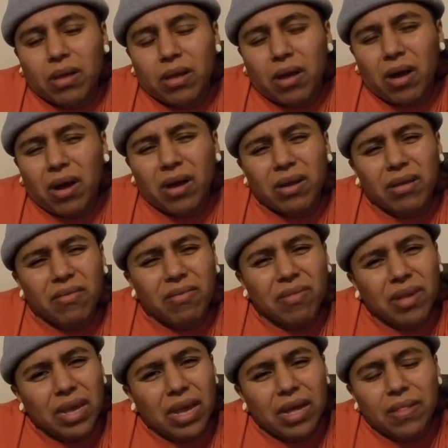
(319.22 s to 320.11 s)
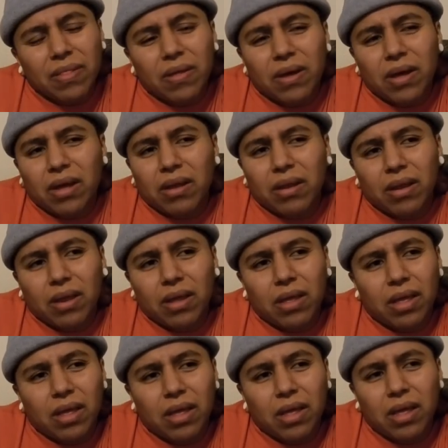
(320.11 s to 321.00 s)
honestly, I thought.
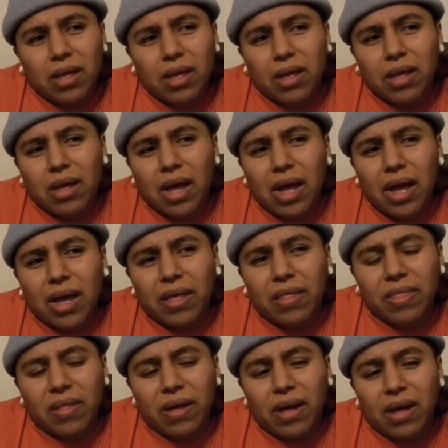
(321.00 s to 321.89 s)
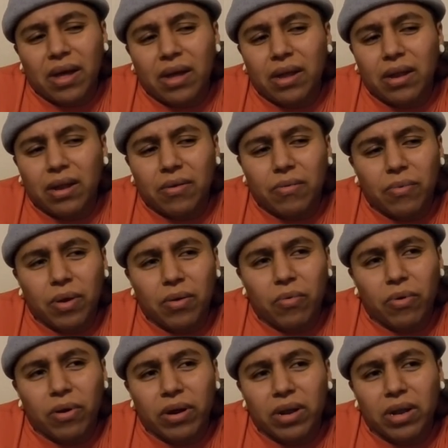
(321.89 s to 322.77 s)
I thought we were in